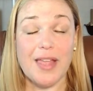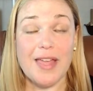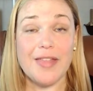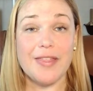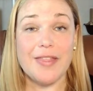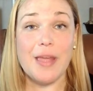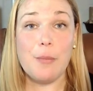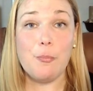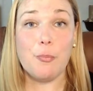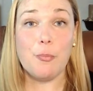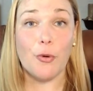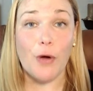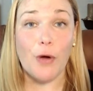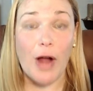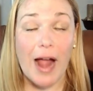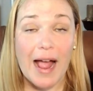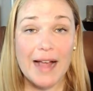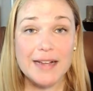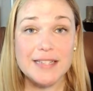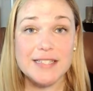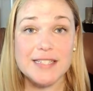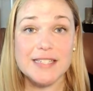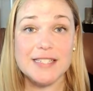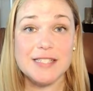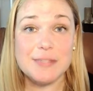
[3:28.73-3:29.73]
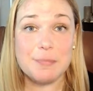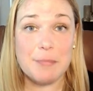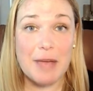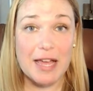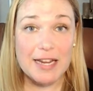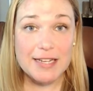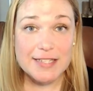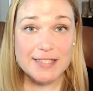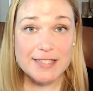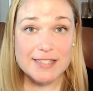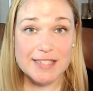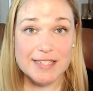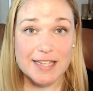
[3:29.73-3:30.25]
They practice
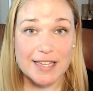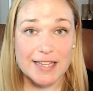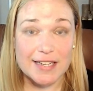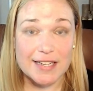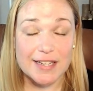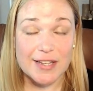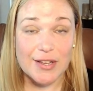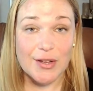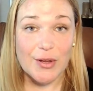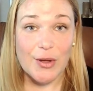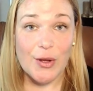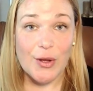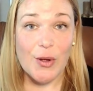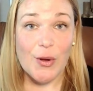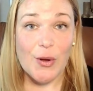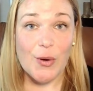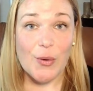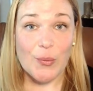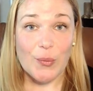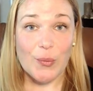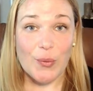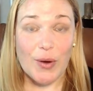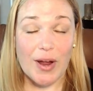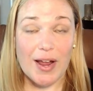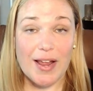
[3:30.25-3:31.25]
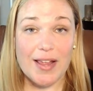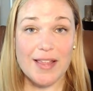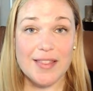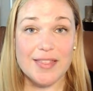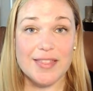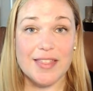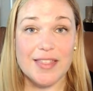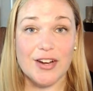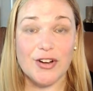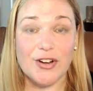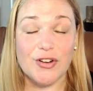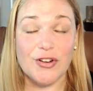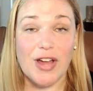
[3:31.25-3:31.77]
medicine, right?
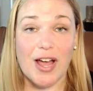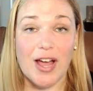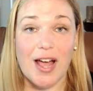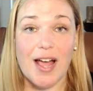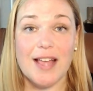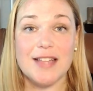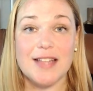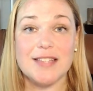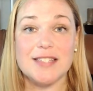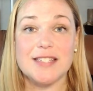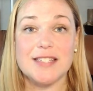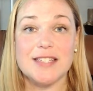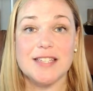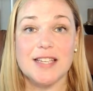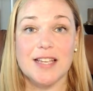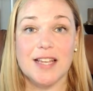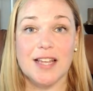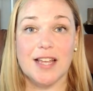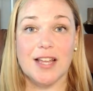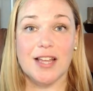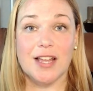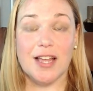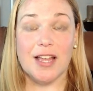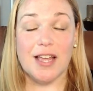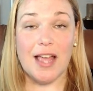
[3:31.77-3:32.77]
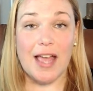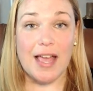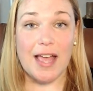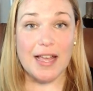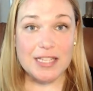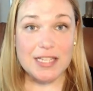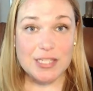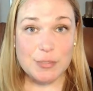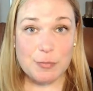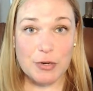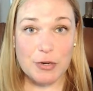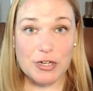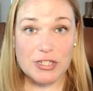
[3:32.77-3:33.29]
They're not
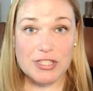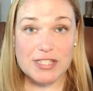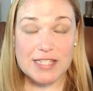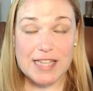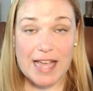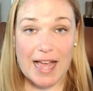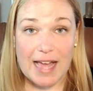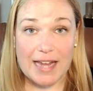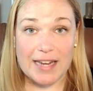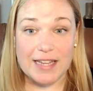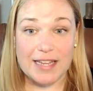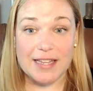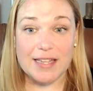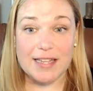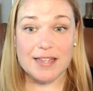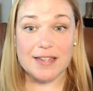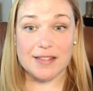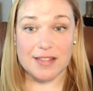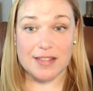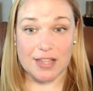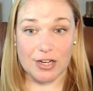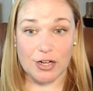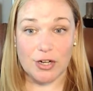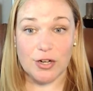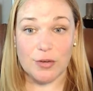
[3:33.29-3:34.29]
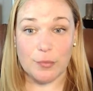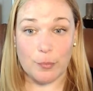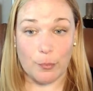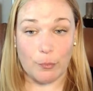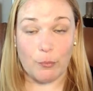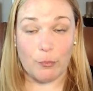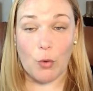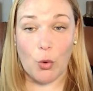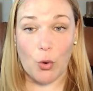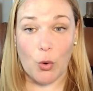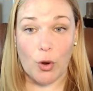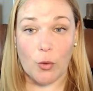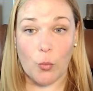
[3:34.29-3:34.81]
experts at it. They're
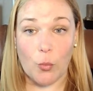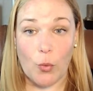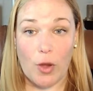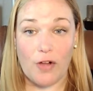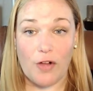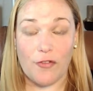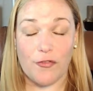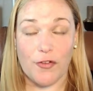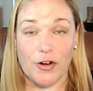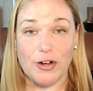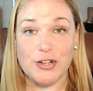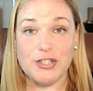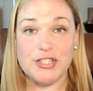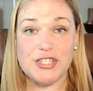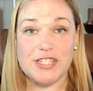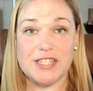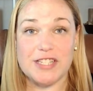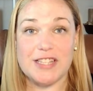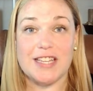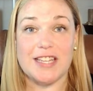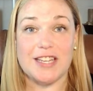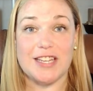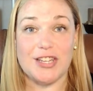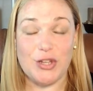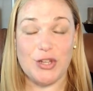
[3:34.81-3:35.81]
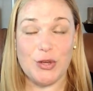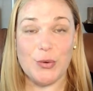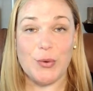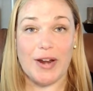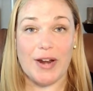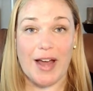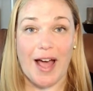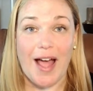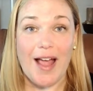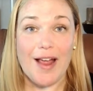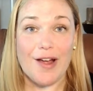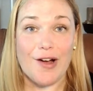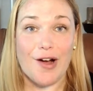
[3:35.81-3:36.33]
more well-versed than you and
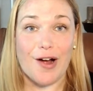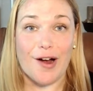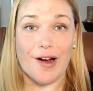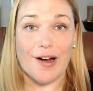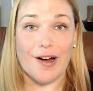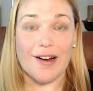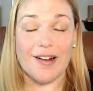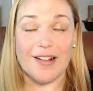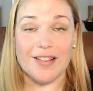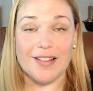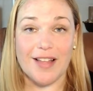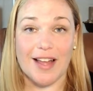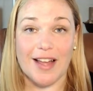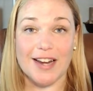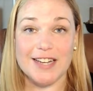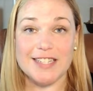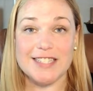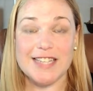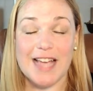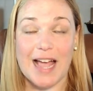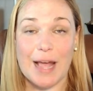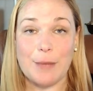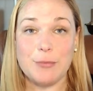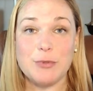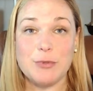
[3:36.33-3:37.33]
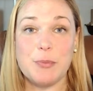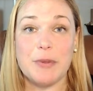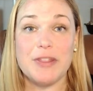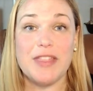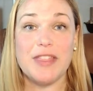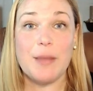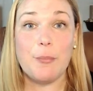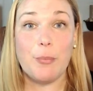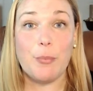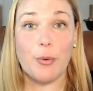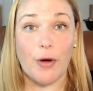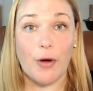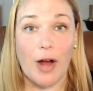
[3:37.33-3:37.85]
I are a lot of times, but
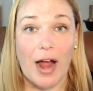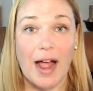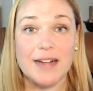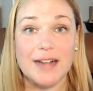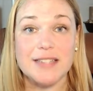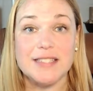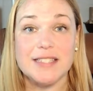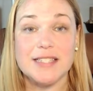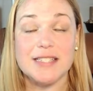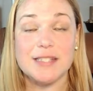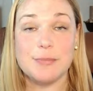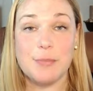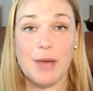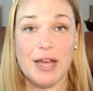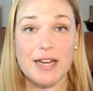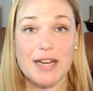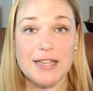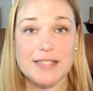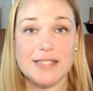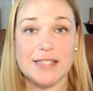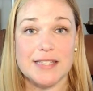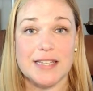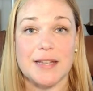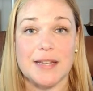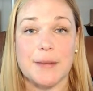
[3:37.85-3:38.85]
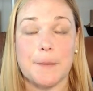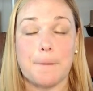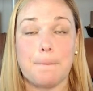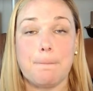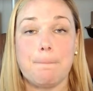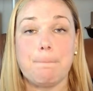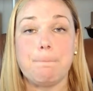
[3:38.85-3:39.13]
they practice medicine.